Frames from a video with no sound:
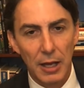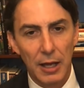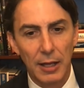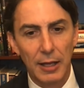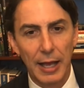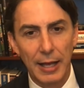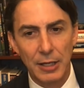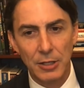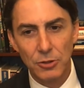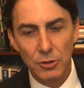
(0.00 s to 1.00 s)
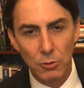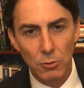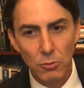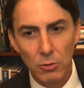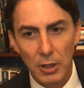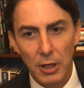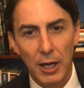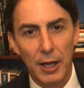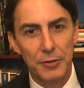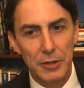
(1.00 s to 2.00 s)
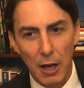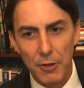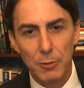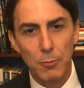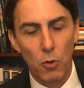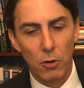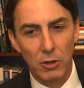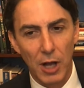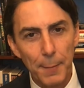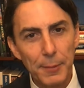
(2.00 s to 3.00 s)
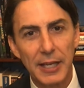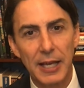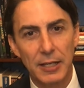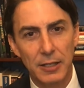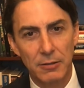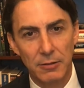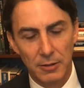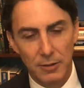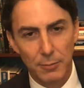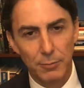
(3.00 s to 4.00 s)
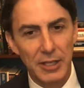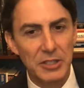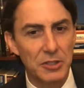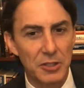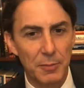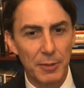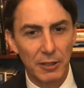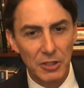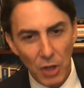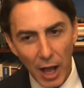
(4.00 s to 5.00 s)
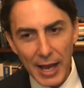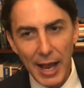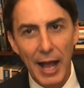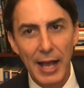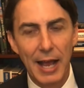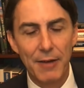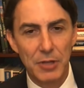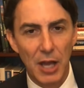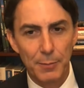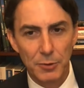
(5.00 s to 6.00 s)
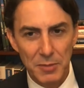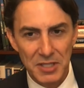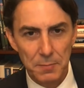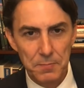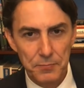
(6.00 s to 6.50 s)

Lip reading: and into the other more complicated places in the Middle East. So I have the optimism